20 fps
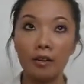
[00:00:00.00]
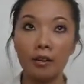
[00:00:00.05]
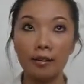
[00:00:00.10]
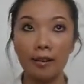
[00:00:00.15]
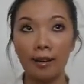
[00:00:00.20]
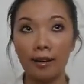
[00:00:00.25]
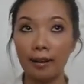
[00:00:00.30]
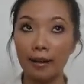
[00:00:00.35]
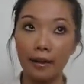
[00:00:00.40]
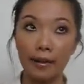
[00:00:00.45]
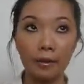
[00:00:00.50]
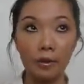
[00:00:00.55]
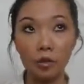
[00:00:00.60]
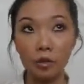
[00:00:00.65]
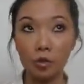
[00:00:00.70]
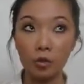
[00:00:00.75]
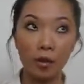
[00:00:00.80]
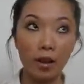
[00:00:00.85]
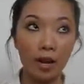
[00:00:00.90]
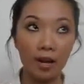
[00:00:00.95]
not a lot of
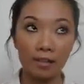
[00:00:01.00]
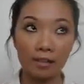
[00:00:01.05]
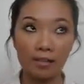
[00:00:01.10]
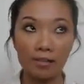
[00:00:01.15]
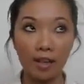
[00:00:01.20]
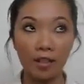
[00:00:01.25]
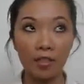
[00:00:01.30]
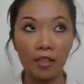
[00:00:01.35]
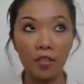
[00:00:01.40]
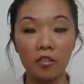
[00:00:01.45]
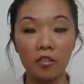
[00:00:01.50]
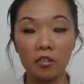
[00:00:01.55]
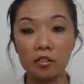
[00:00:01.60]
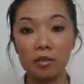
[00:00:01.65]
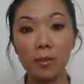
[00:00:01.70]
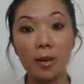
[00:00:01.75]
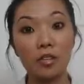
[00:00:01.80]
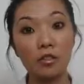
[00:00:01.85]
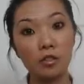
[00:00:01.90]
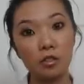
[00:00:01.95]
stress, and
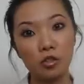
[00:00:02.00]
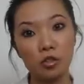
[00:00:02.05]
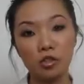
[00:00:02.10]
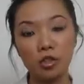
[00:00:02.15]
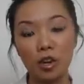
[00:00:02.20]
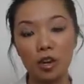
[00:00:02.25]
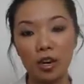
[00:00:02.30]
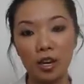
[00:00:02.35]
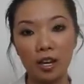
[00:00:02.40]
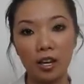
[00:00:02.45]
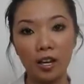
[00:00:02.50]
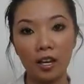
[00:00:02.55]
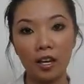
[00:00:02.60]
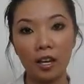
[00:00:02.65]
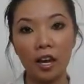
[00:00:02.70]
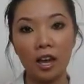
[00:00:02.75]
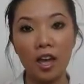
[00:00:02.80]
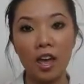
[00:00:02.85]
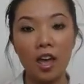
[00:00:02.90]
semester started